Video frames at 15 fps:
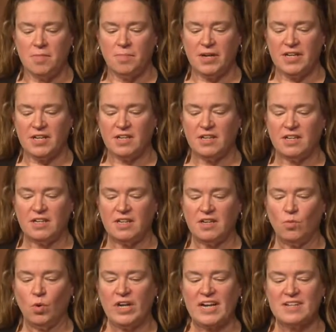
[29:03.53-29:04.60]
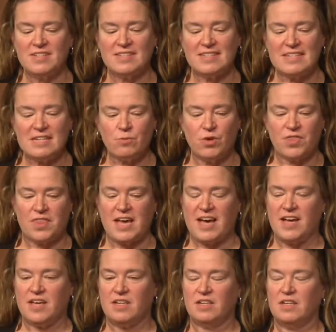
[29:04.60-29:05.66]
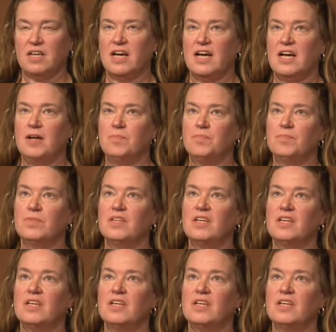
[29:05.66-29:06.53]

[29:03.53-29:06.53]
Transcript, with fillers: but what I see with that um,